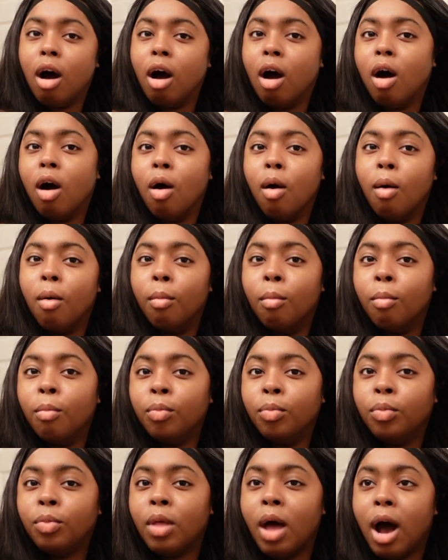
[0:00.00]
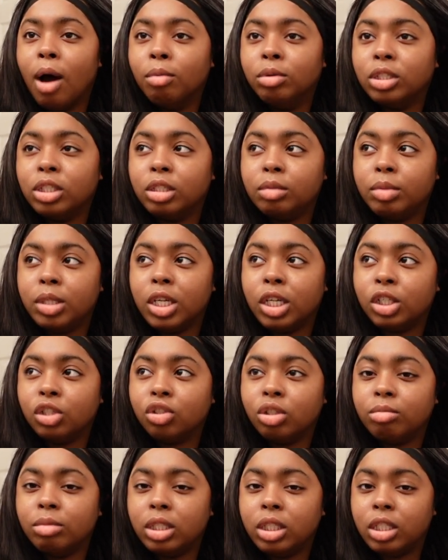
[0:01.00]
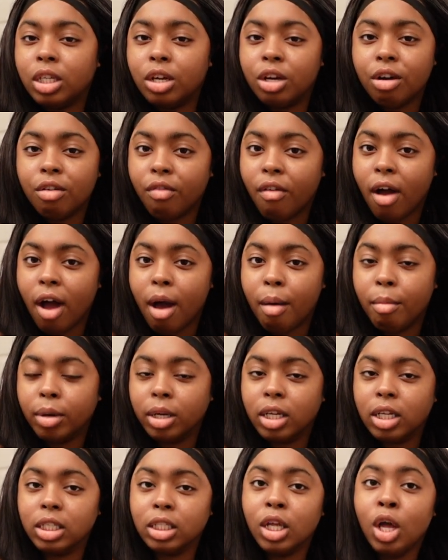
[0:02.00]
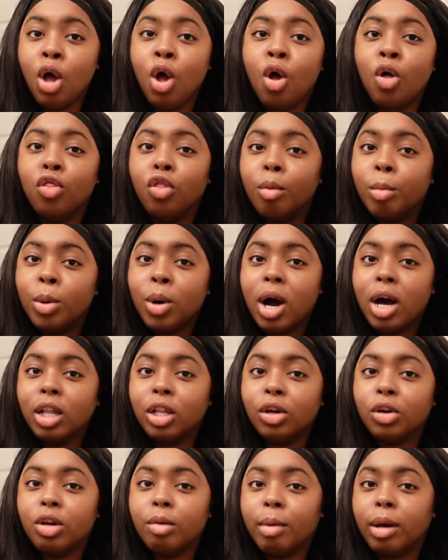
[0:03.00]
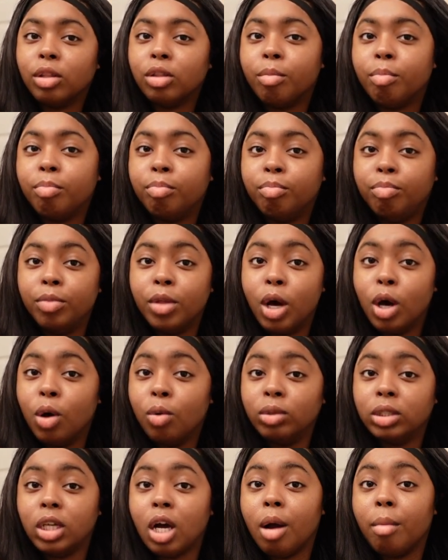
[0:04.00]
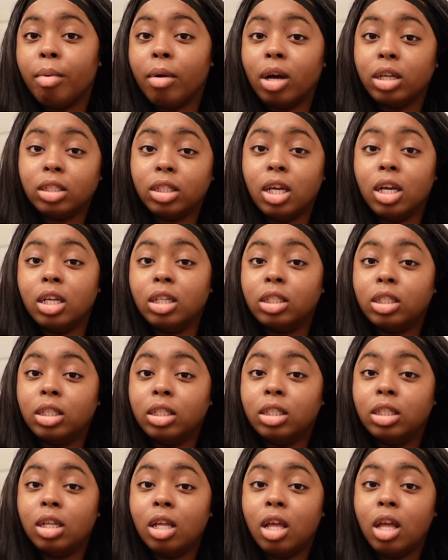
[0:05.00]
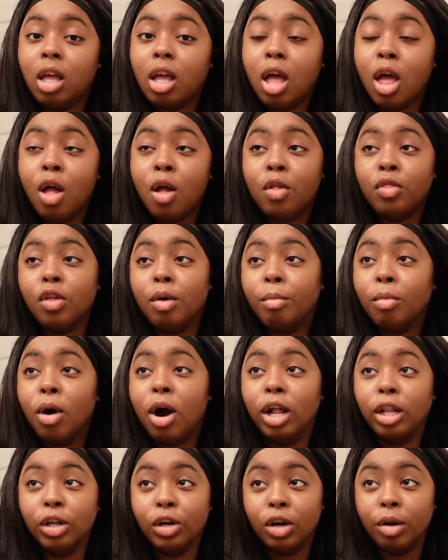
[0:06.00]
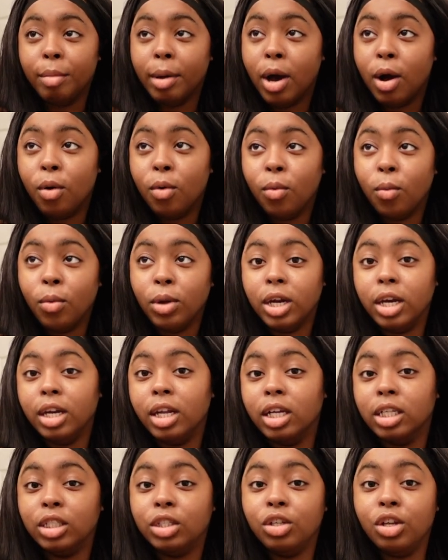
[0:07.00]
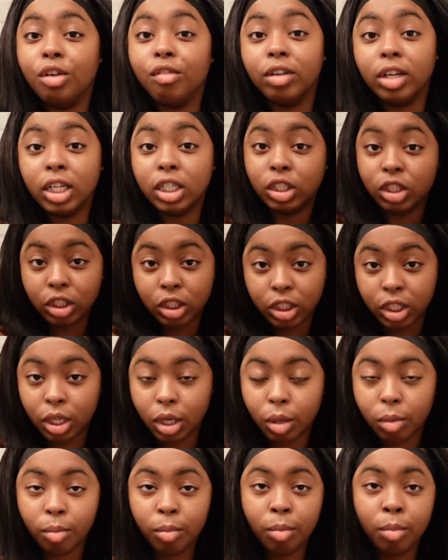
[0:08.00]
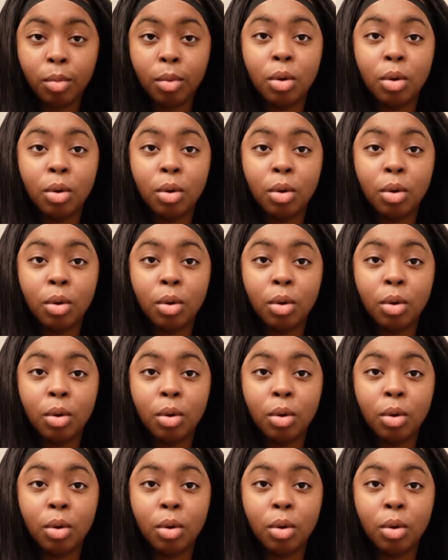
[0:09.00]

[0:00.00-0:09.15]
um I would just be extremely terrified because the more I learn about the, the whole entire process, the more I learn about what it does to your relationship,